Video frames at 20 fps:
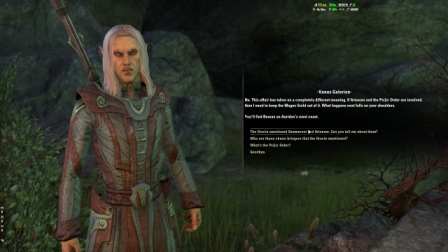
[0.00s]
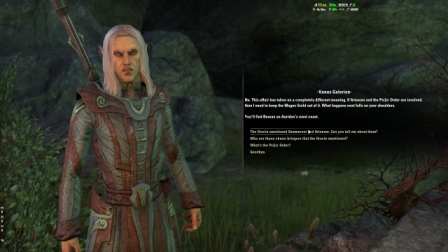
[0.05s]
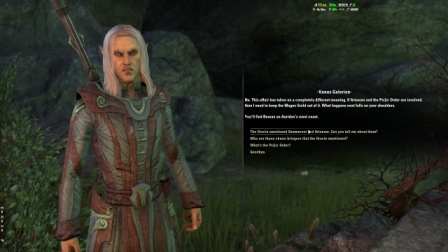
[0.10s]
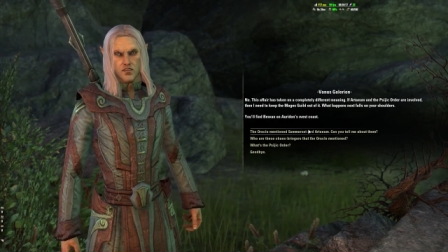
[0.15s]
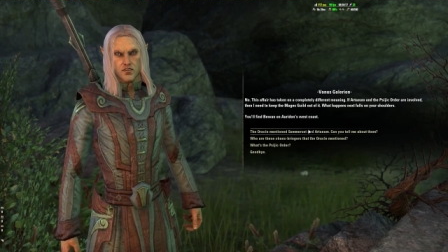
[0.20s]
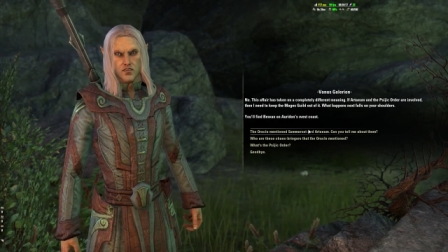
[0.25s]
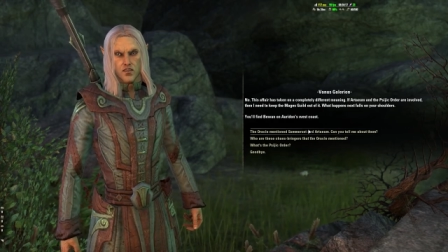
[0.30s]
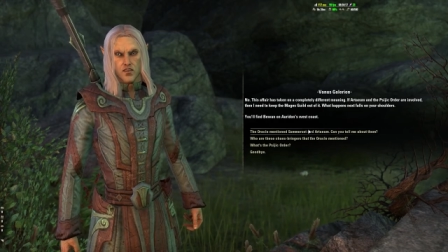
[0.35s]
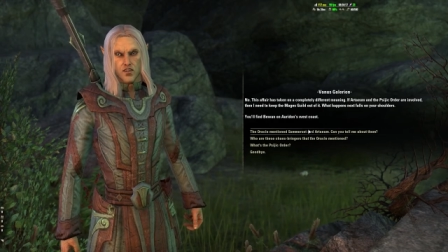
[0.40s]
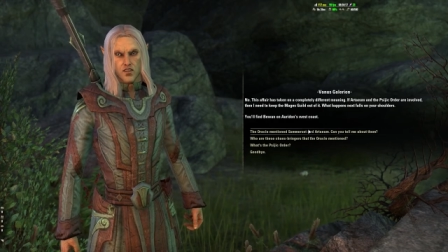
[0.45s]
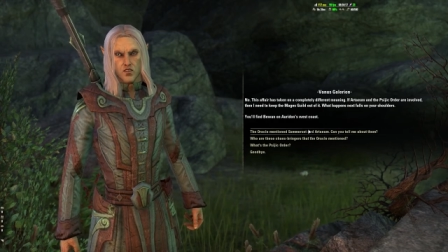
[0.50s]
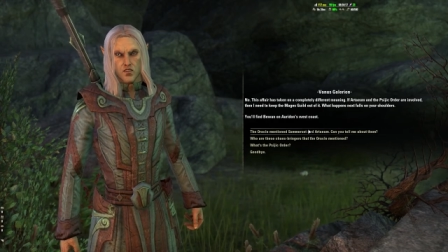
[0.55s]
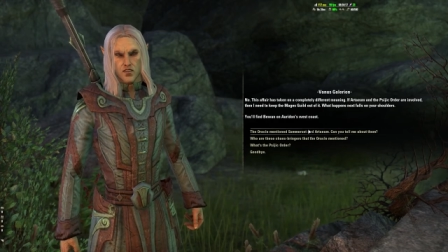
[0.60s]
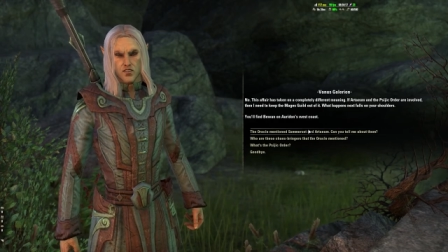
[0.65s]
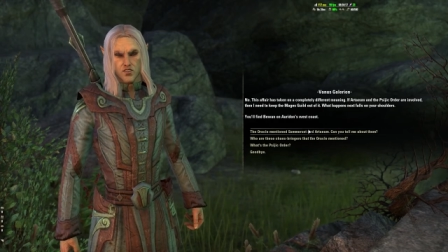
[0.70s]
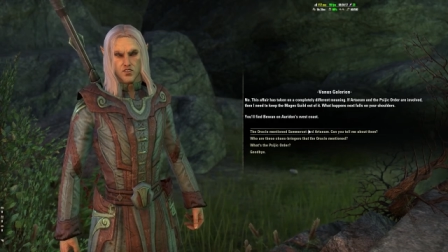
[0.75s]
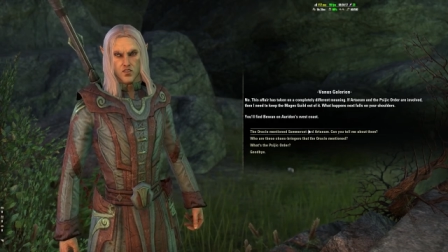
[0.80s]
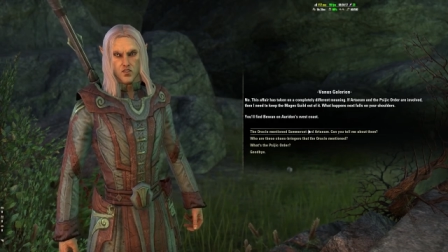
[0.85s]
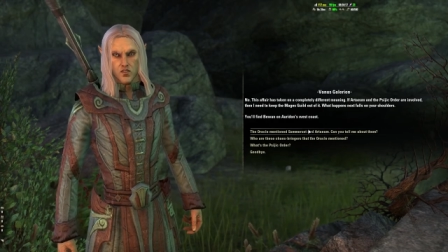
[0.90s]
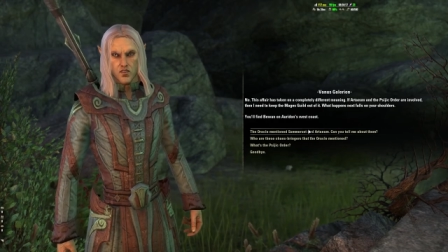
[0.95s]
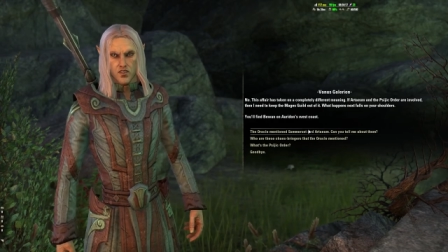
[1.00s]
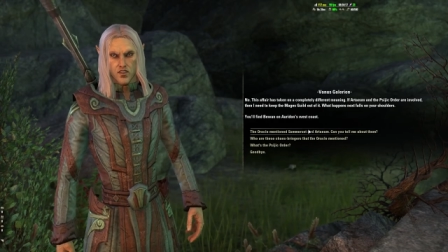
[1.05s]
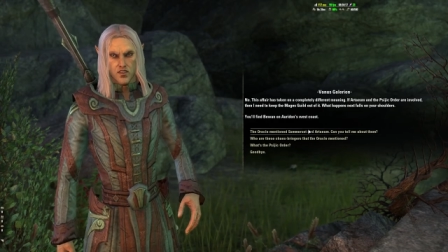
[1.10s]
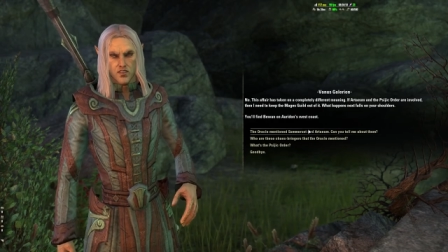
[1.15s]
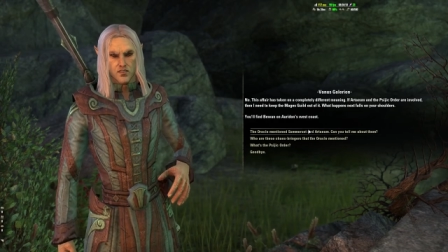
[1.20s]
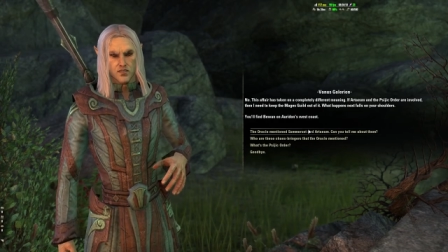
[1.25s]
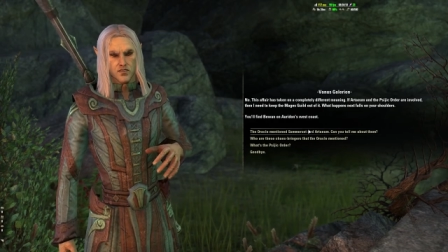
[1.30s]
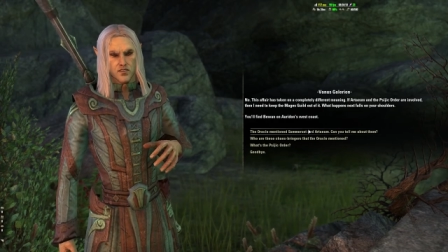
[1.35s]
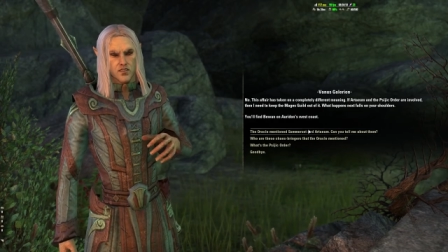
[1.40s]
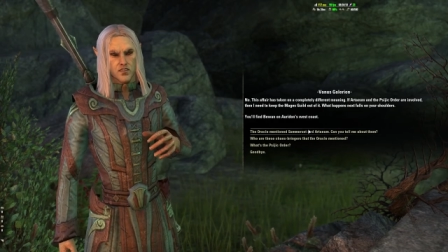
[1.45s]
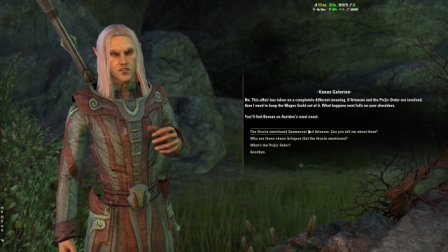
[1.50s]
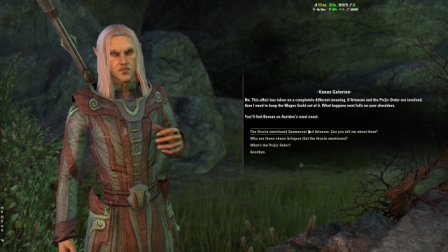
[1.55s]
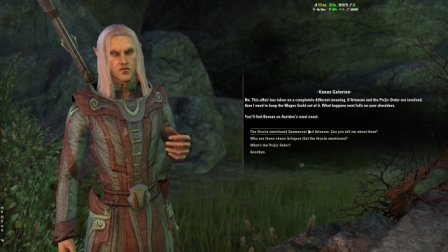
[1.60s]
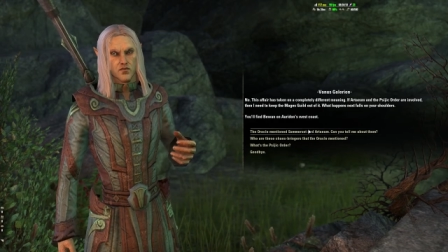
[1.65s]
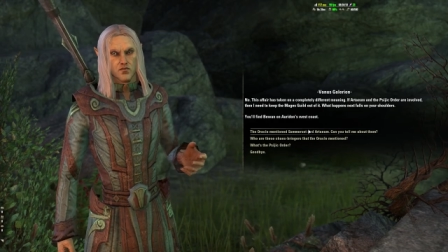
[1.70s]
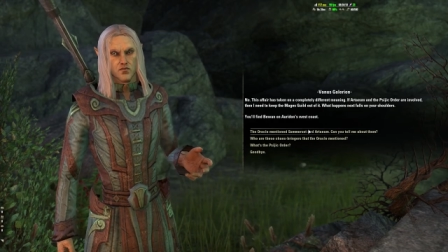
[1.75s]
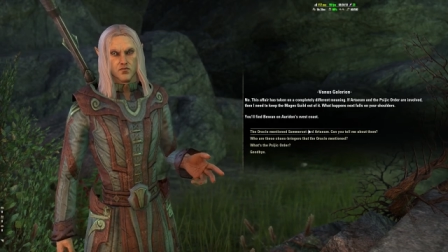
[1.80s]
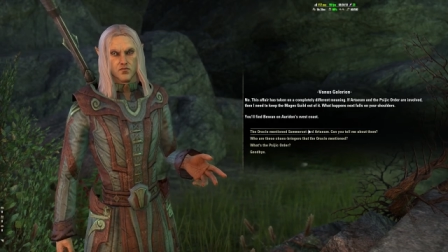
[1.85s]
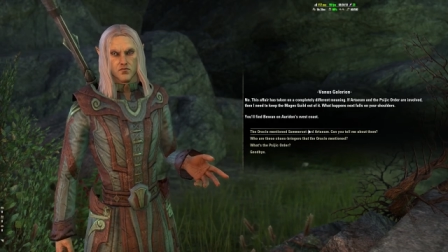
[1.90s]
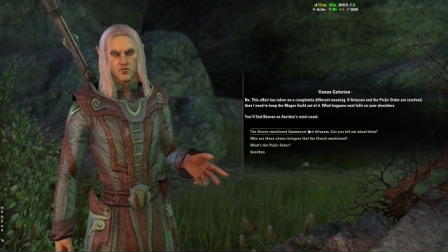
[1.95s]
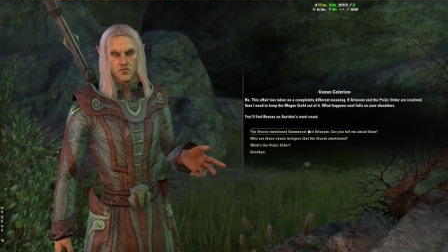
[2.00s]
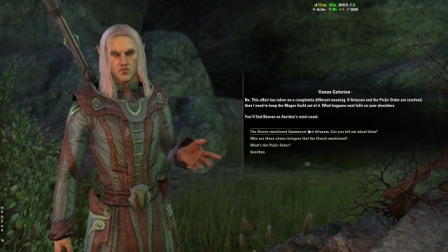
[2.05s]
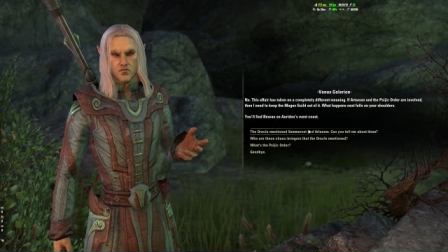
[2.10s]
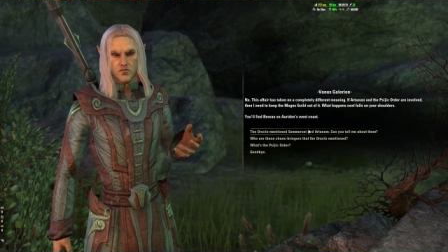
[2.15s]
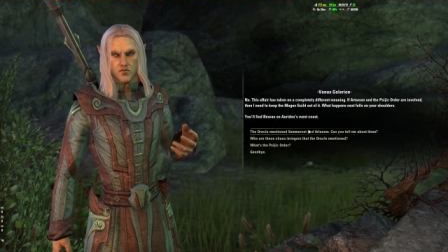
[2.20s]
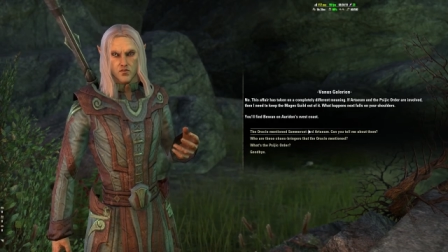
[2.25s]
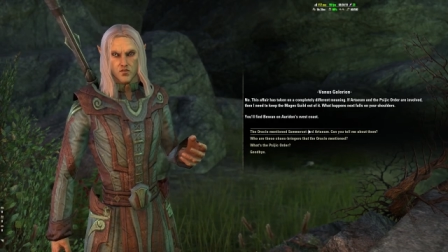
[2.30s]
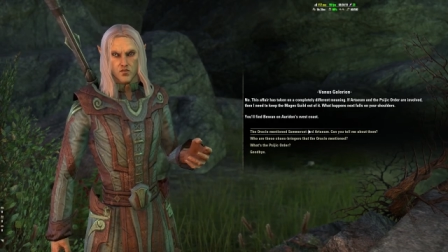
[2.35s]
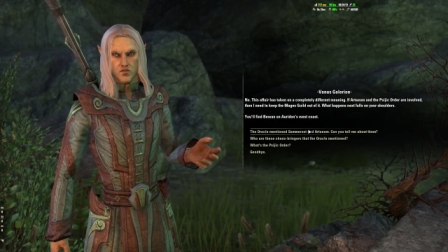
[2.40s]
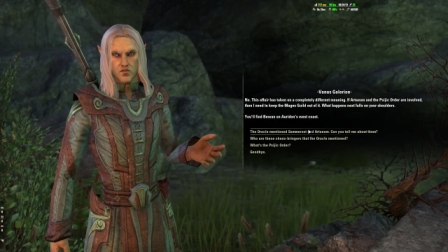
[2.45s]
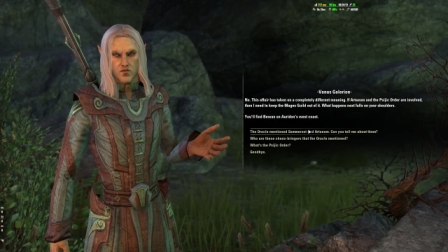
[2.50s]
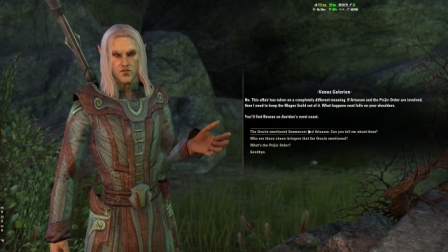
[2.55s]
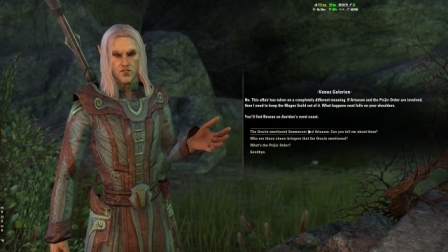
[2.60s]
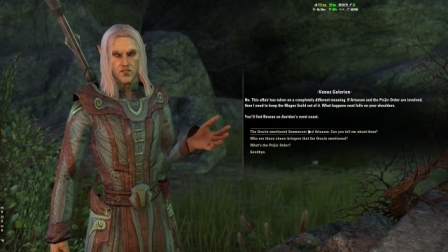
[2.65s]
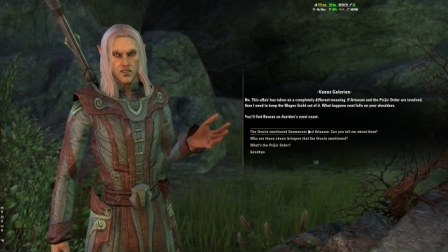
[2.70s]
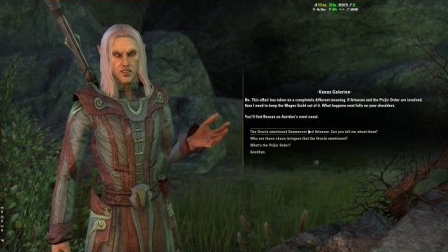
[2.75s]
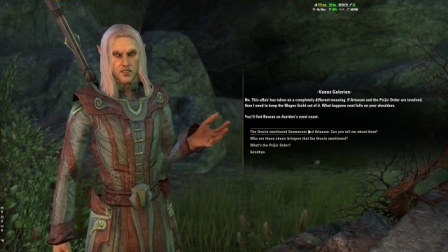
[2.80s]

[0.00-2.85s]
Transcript: falls on your shoulders. You'll